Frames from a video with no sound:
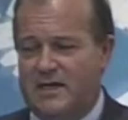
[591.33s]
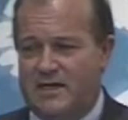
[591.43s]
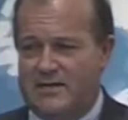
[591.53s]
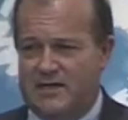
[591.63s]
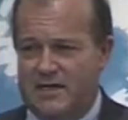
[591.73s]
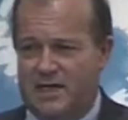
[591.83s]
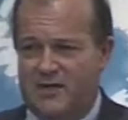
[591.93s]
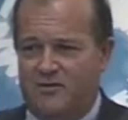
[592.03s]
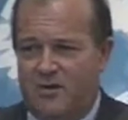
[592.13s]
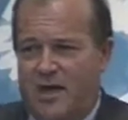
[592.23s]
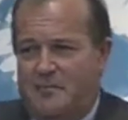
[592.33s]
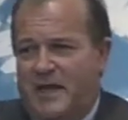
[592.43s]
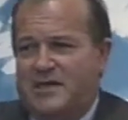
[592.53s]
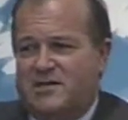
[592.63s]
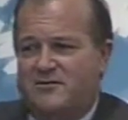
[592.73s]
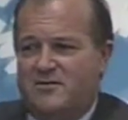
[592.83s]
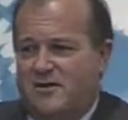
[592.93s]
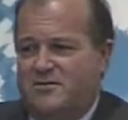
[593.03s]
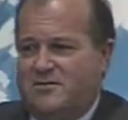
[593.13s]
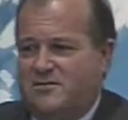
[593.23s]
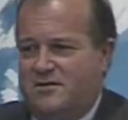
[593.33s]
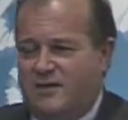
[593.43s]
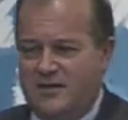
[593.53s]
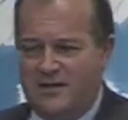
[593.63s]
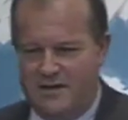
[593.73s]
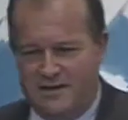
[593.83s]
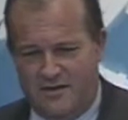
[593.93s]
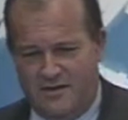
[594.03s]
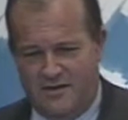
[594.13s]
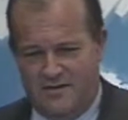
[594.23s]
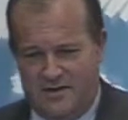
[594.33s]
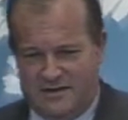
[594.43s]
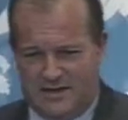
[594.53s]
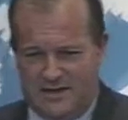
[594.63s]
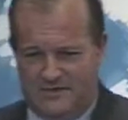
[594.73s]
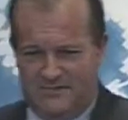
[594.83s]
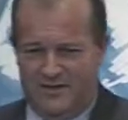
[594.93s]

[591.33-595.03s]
they're saying, how do I manage the cost itself?